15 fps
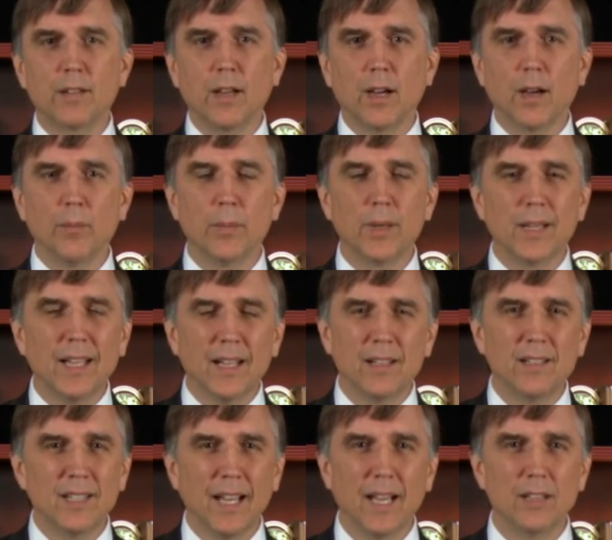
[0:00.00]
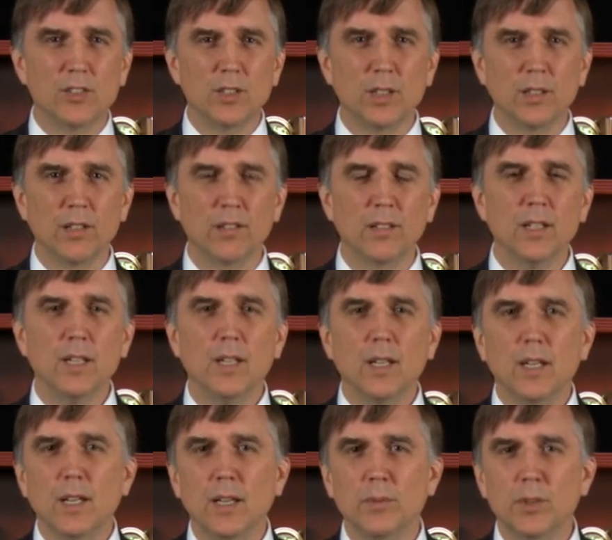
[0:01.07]
but again attached to this
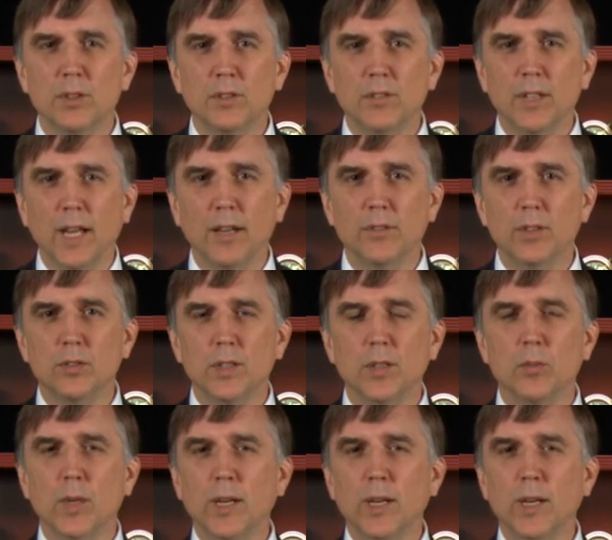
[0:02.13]
image of savagery.